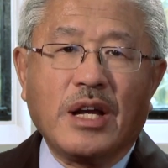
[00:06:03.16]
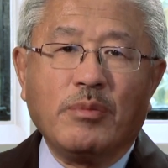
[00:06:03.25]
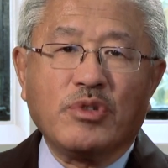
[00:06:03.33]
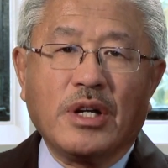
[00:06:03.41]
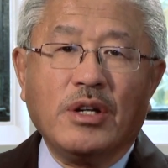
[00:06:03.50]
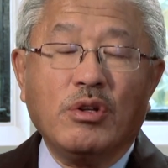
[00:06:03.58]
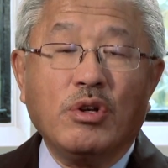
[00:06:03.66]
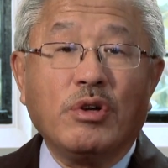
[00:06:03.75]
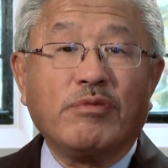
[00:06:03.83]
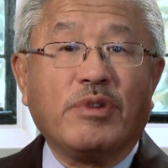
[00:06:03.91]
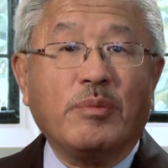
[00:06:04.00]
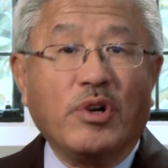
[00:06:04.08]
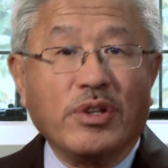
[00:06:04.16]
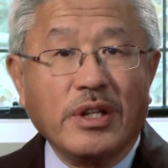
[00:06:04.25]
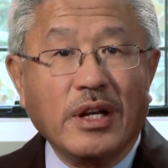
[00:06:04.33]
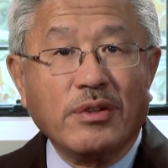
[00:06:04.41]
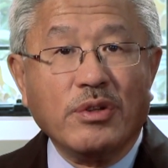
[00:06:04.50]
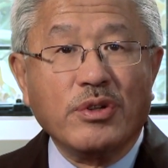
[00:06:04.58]
how much I learn from all
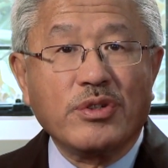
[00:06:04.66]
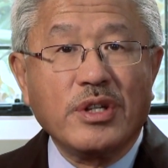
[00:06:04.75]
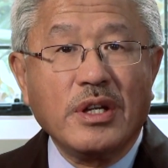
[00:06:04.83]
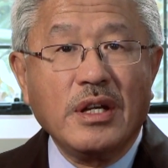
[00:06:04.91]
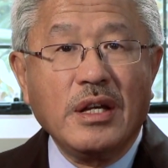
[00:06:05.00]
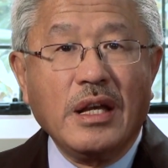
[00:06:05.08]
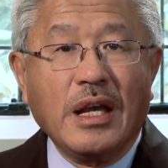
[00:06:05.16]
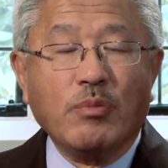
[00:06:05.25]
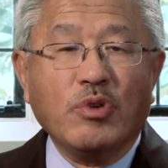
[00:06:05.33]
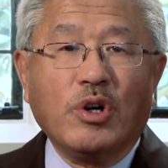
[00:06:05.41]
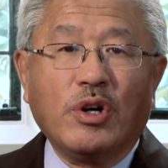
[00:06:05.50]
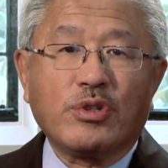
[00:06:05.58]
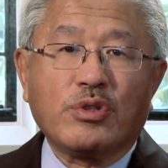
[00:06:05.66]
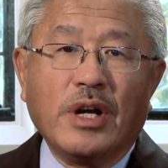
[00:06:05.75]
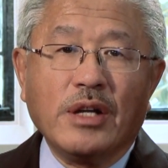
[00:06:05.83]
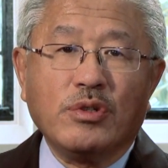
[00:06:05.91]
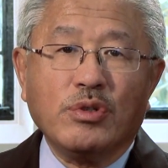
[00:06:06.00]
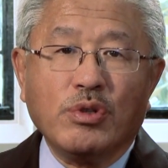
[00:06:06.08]
the others, and we're all
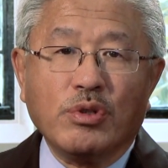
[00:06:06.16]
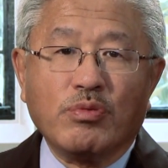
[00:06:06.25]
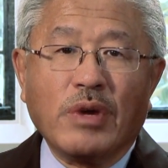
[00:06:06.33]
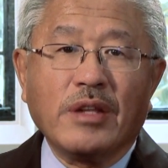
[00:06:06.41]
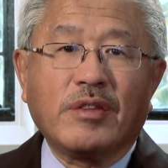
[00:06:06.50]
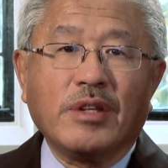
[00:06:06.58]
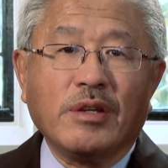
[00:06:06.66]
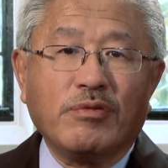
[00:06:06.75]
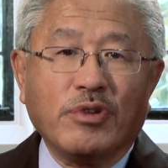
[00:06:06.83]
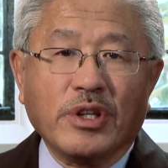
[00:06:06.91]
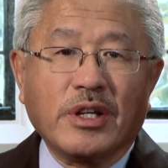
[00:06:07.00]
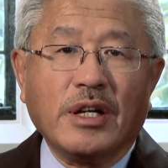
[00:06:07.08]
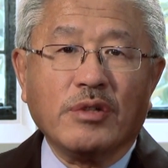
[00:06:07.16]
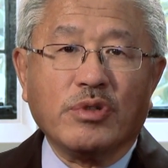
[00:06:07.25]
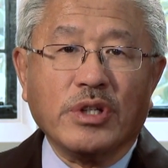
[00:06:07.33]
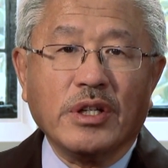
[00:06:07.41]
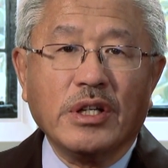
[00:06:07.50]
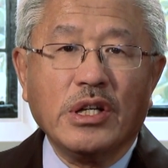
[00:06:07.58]
trying to do the right thing for the
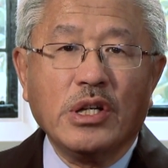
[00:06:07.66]
country,